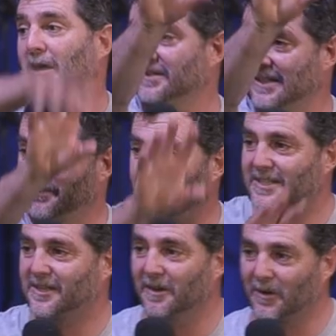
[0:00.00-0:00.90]
bells on the
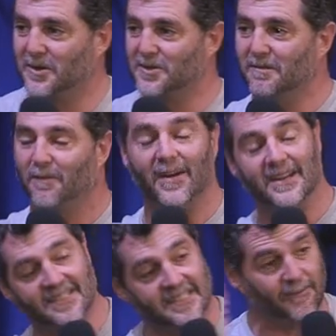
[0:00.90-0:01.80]
beach, good Christian
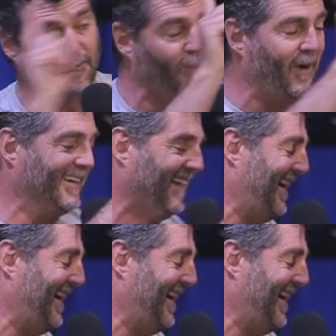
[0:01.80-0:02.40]
friends, except for one